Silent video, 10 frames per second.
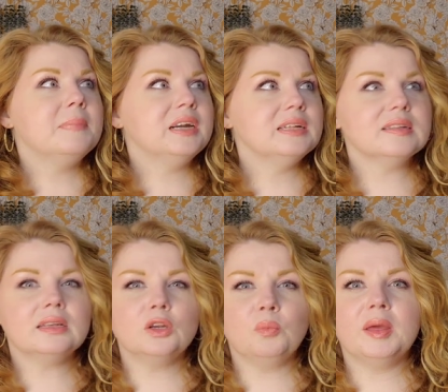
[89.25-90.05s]
but it is a
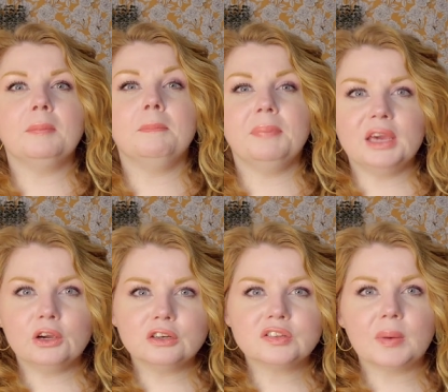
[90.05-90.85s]
little bit
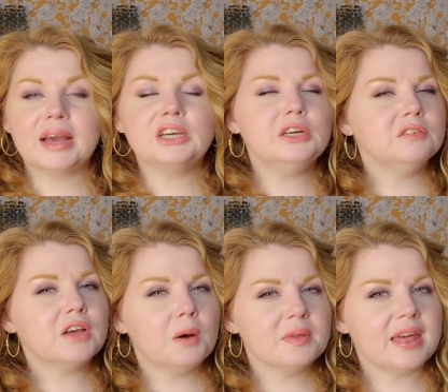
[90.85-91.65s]
bigger, so I could have
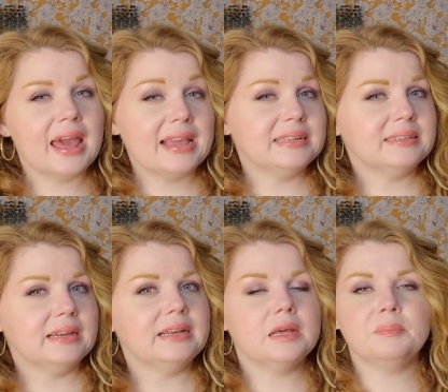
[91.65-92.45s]
gone with an
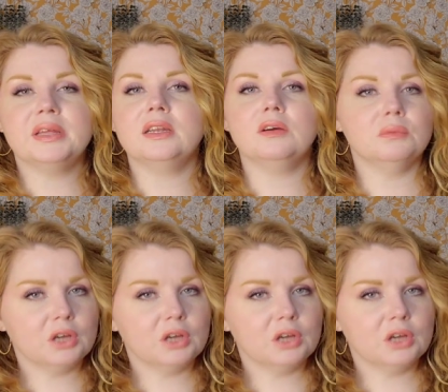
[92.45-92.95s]
eighteen and been